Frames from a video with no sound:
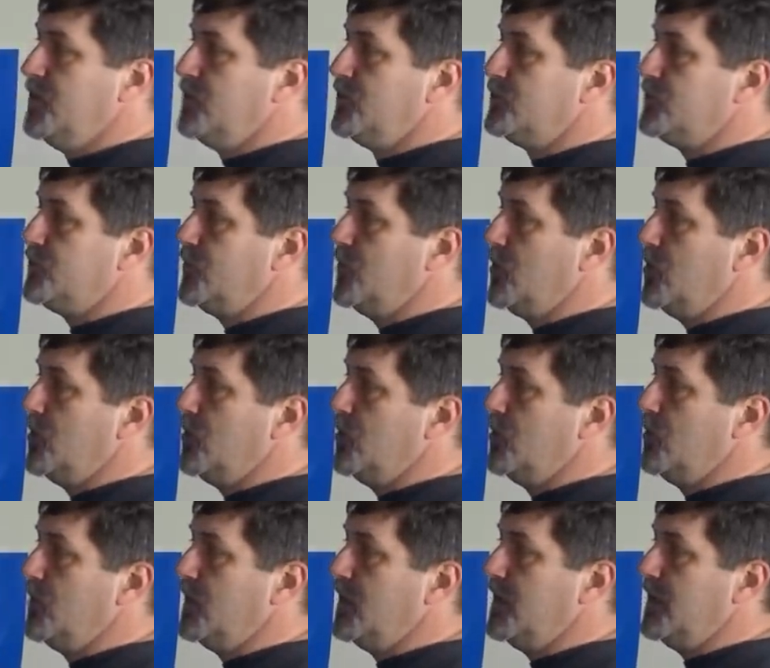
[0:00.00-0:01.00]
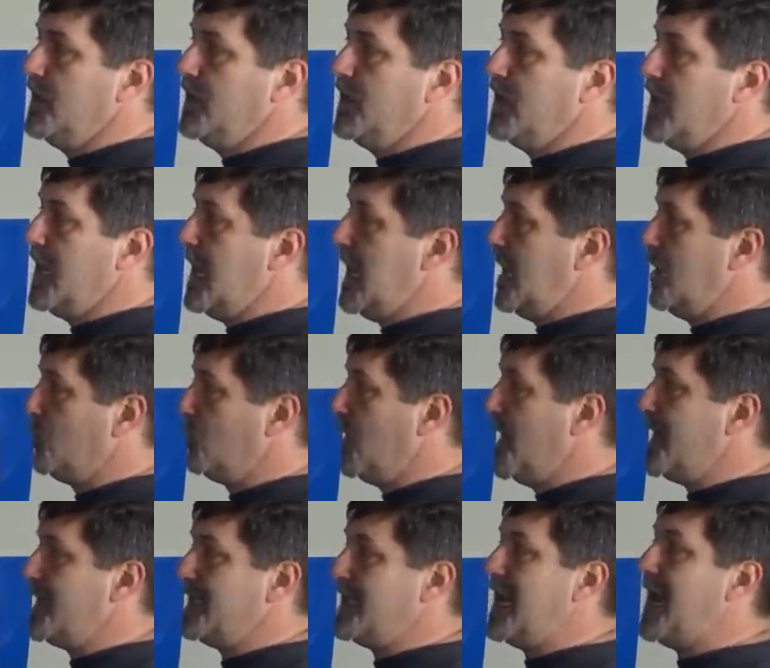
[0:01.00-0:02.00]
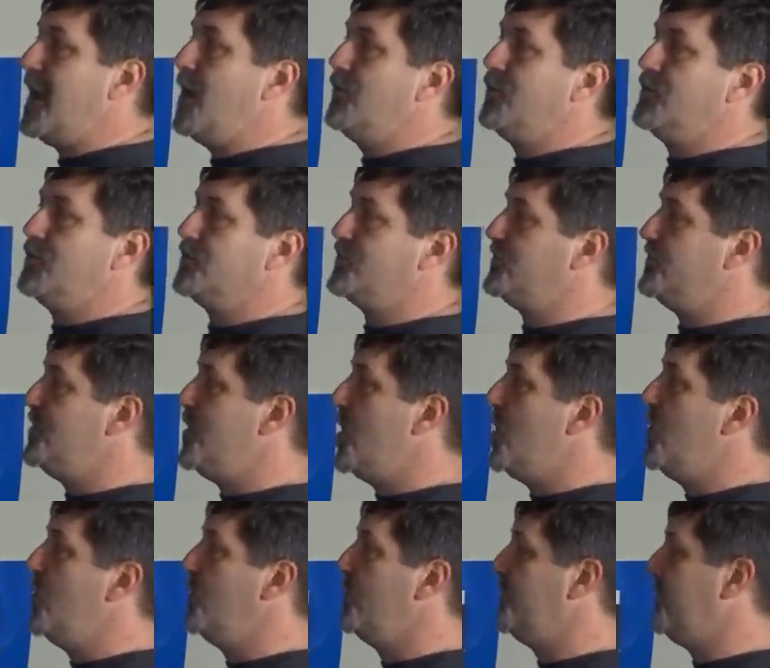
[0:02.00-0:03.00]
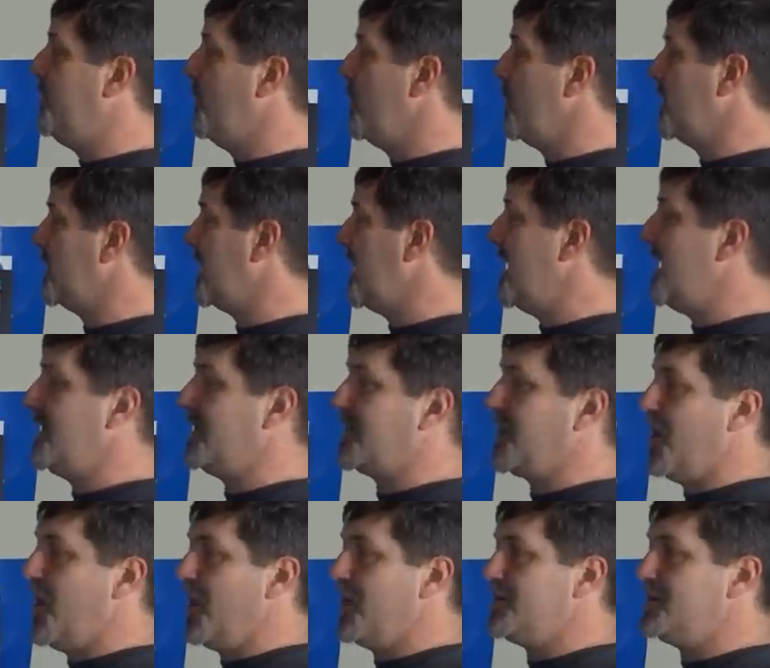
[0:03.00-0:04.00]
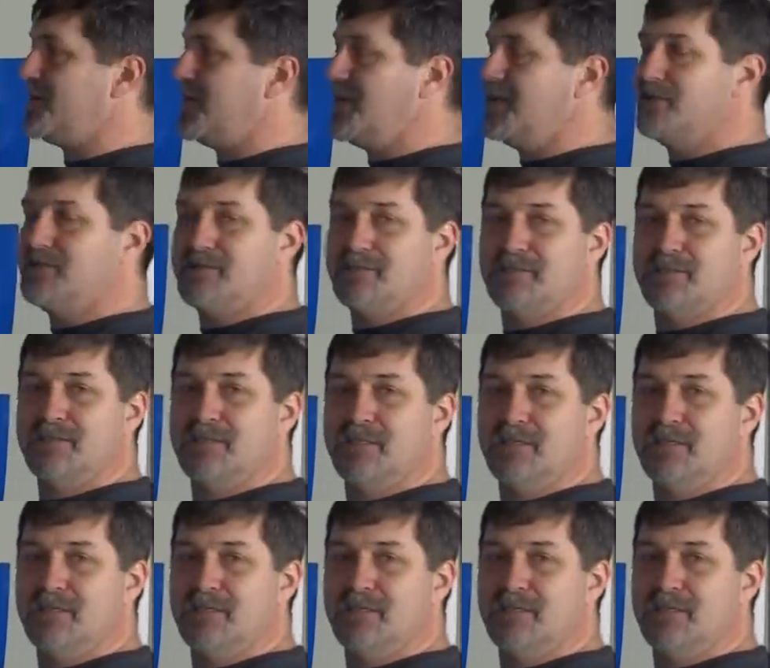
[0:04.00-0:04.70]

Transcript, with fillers: So right now there's no 4K content,